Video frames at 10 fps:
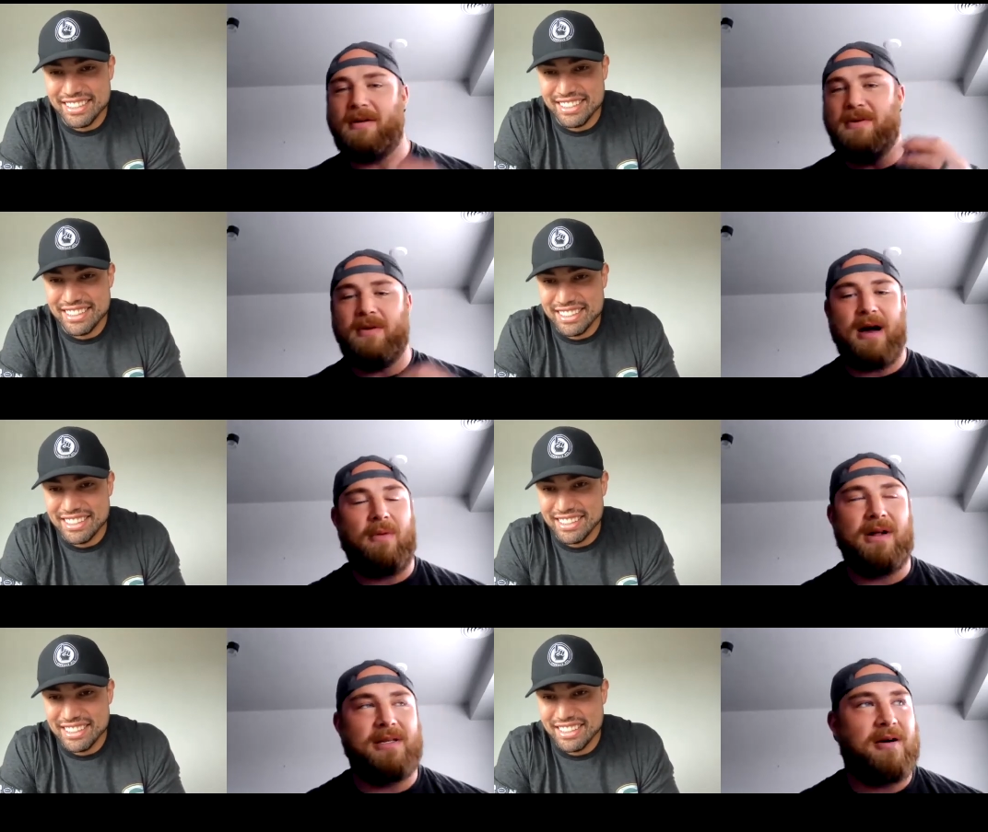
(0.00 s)
Speaker 1: Oh, dude,
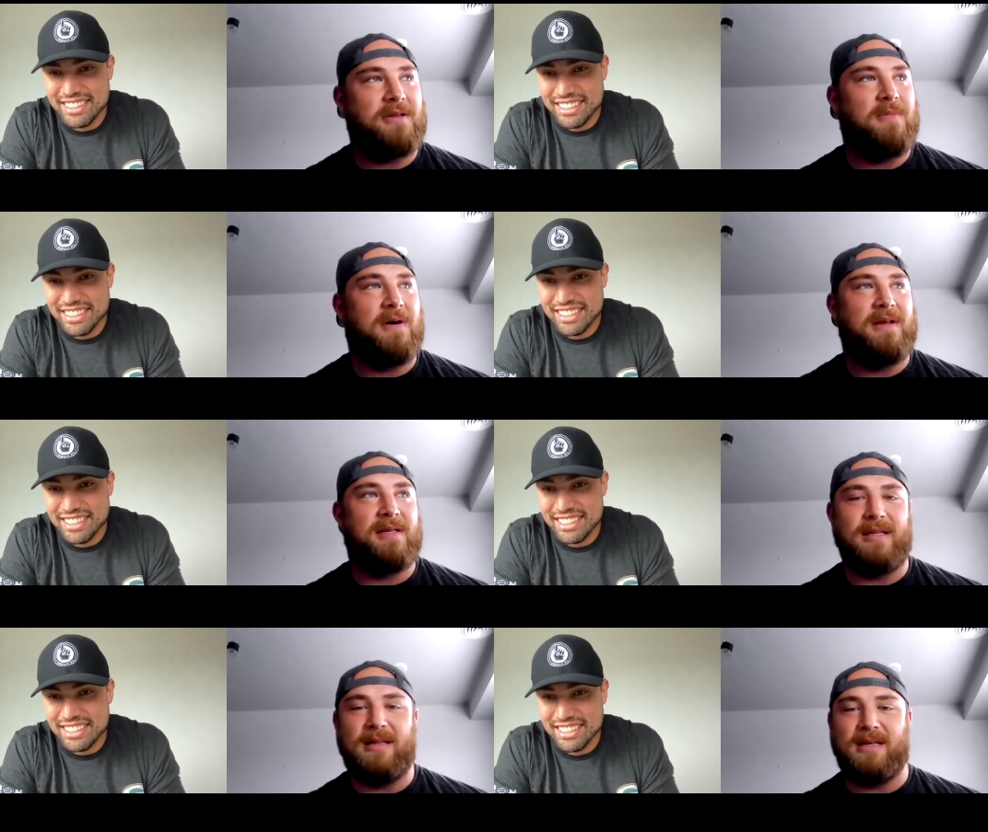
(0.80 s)
I want to talk to you about
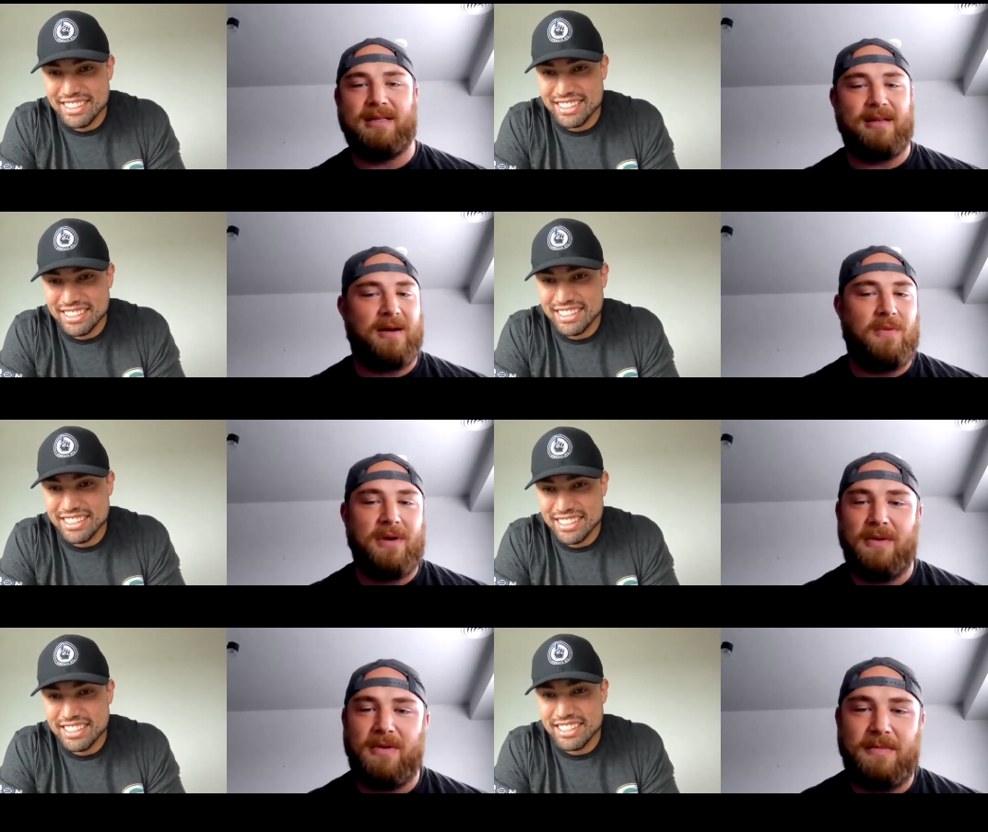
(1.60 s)
this and this. Like,
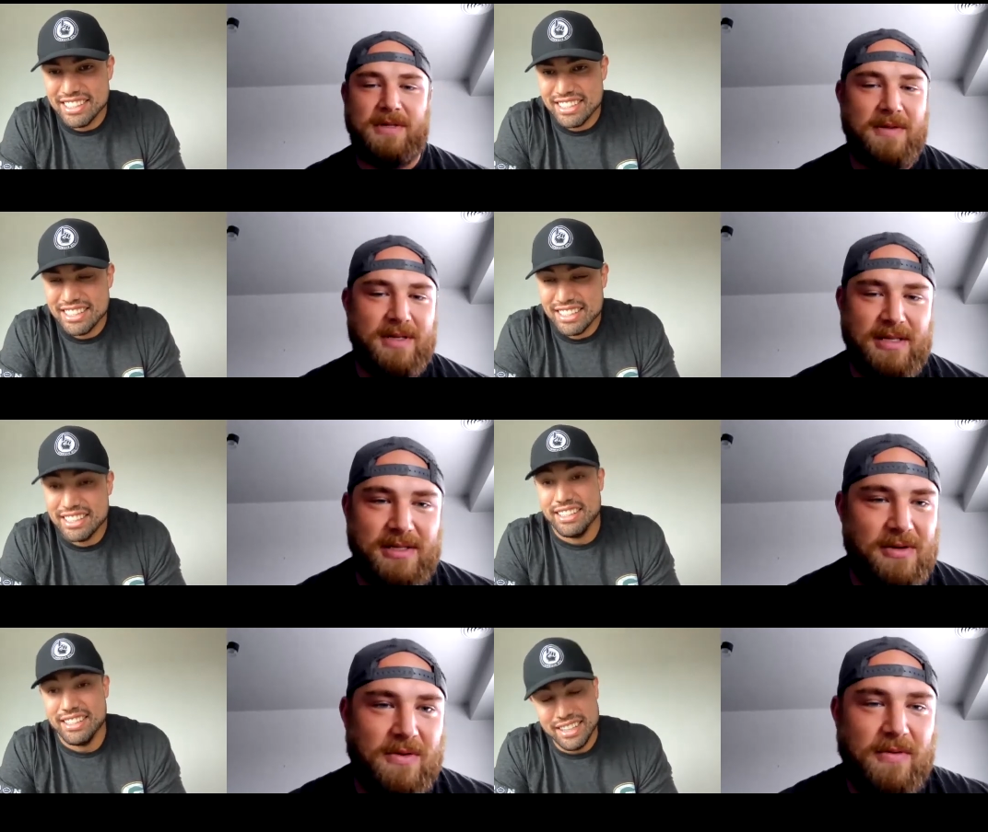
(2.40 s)
what are you up to? This
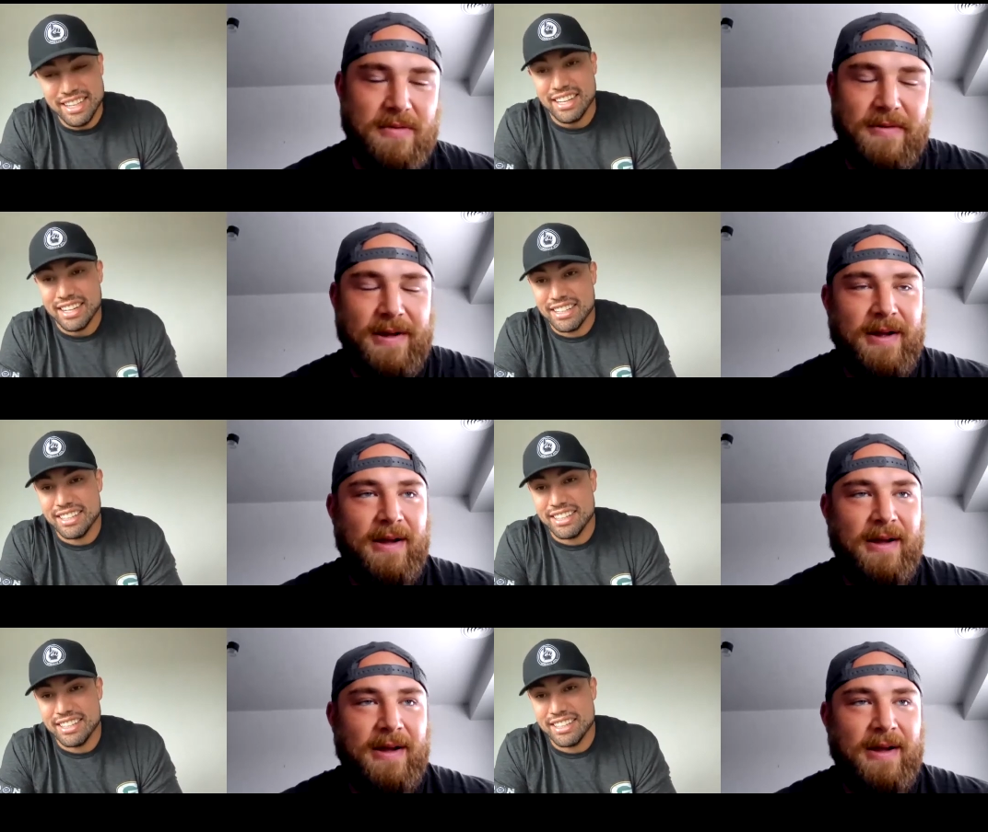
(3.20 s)
is so cool. Yeah.